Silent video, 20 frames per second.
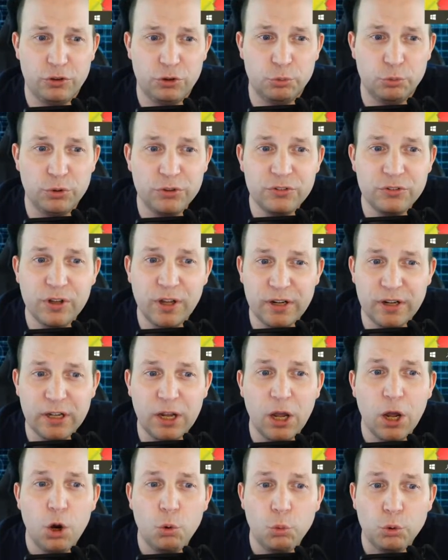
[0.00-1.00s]
Resetting
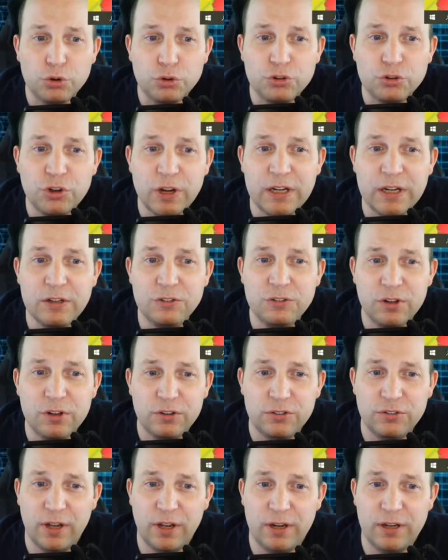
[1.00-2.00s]
will change
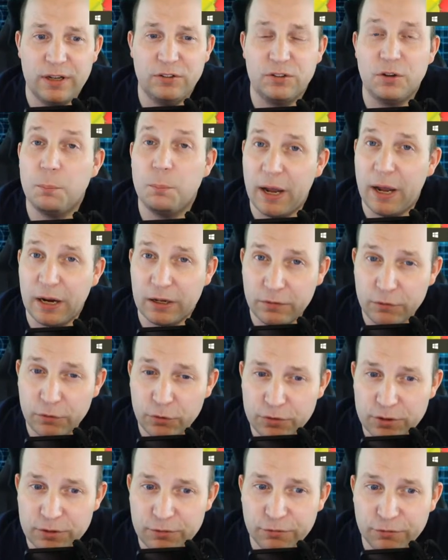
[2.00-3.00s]
settings back to their
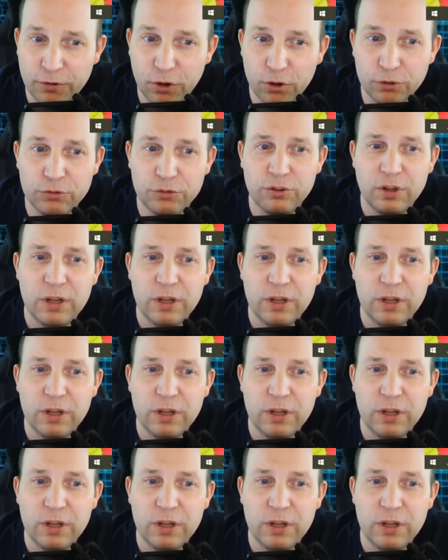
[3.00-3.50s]
defaults.